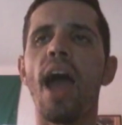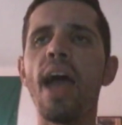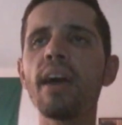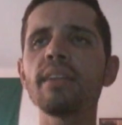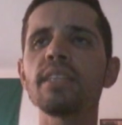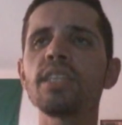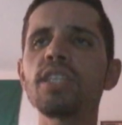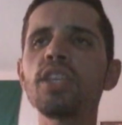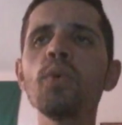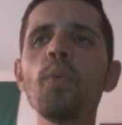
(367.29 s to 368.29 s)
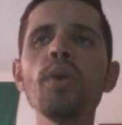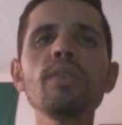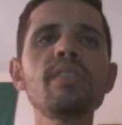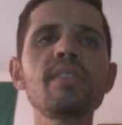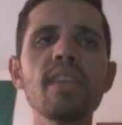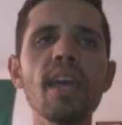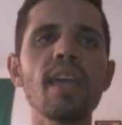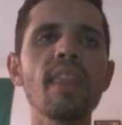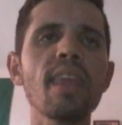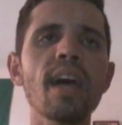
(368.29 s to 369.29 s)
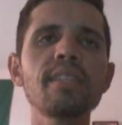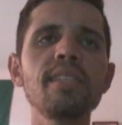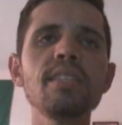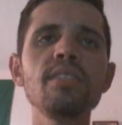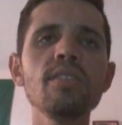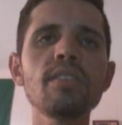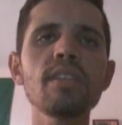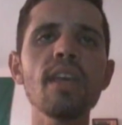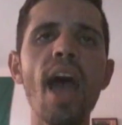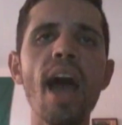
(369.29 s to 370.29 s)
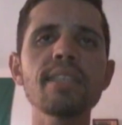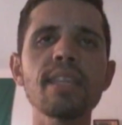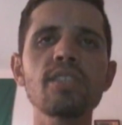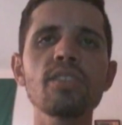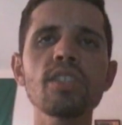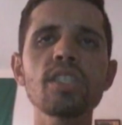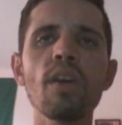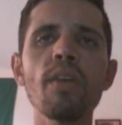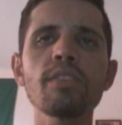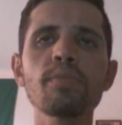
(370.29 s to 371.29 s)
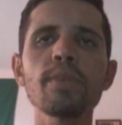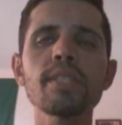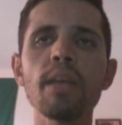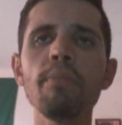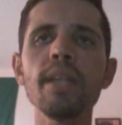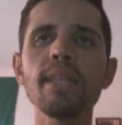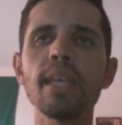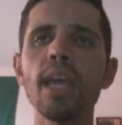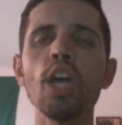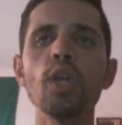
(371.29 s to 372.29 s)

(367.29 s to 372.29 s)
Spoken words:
And she will say that the industry has a social responsibility